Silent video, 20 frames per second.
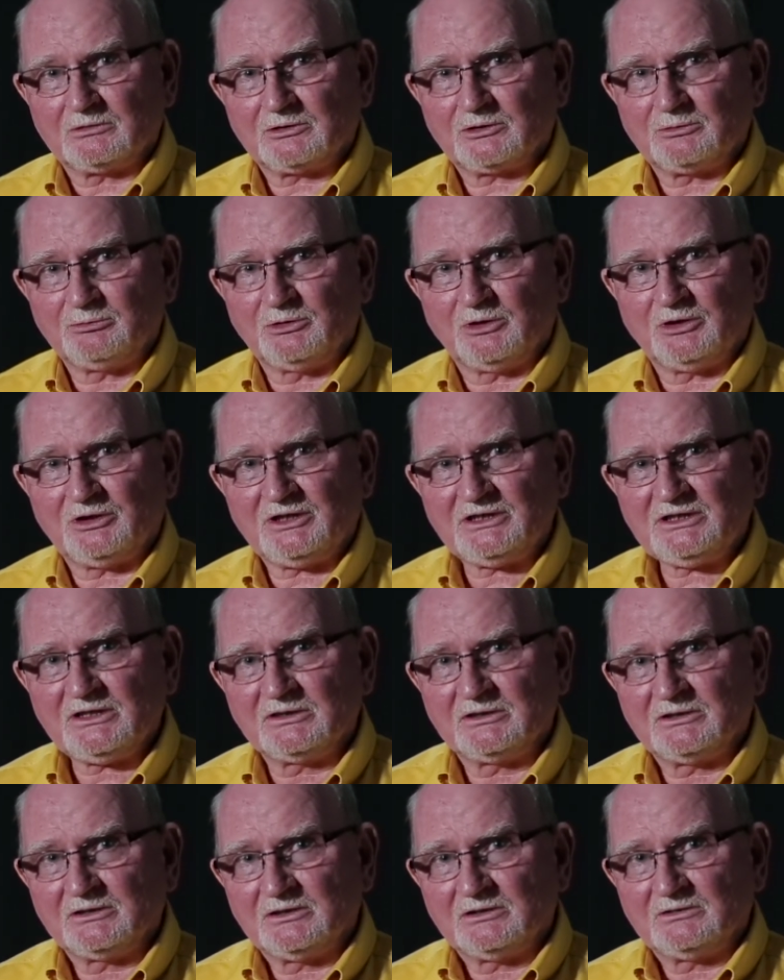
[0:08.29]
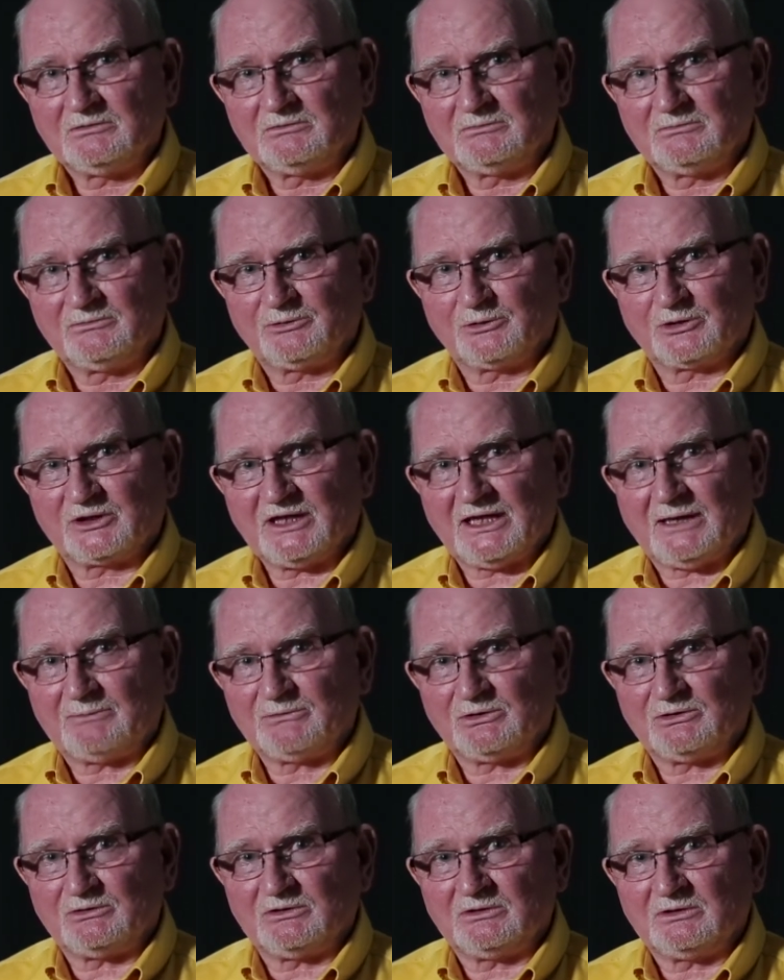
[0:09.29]
Community for
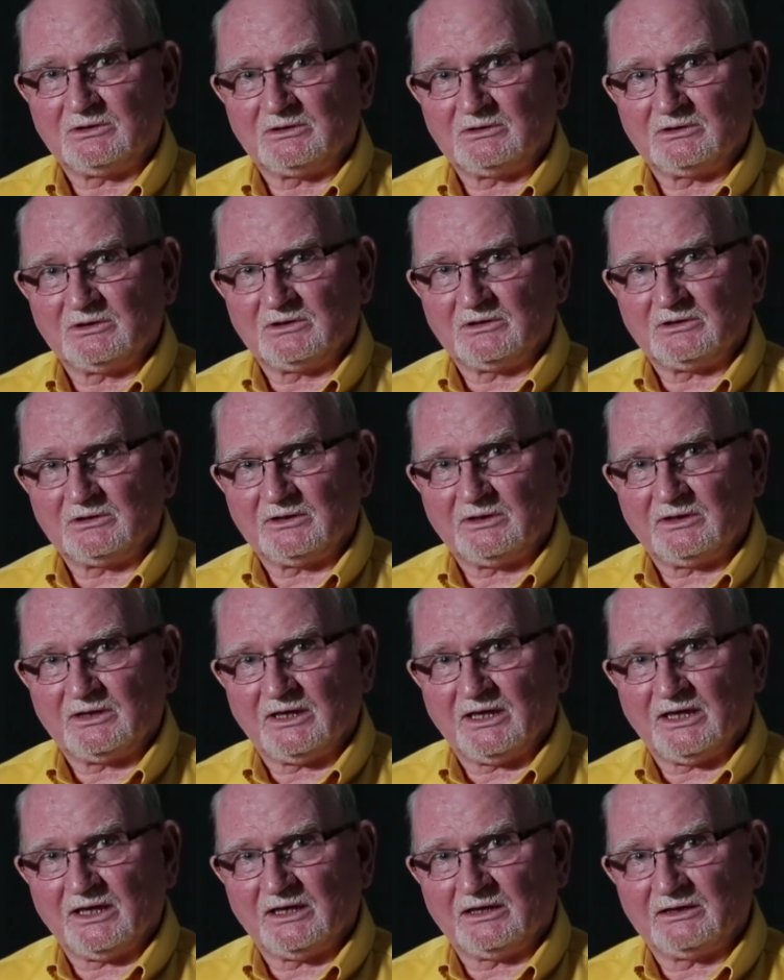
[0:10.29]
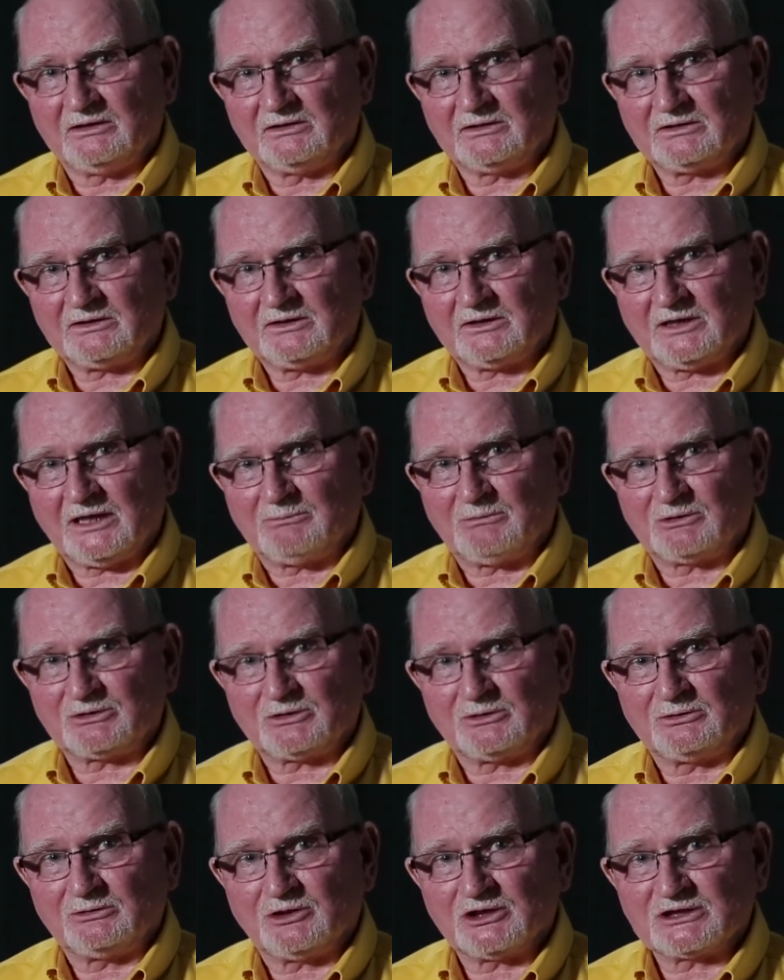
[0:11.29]
Camden and
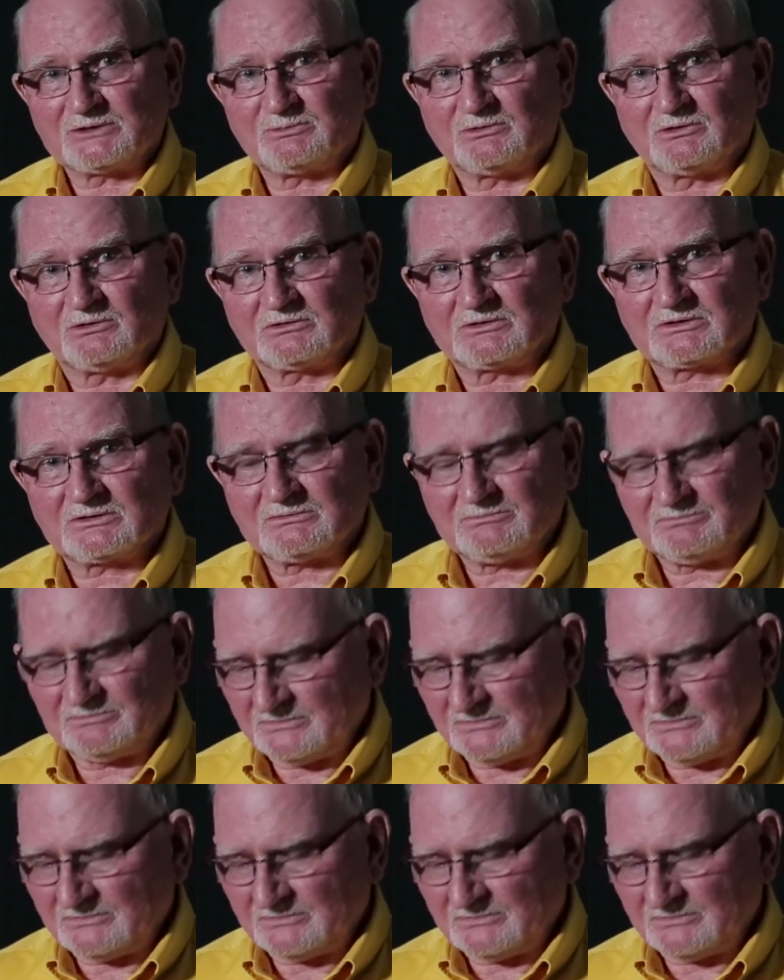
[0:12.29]
Campbelltown hospitals.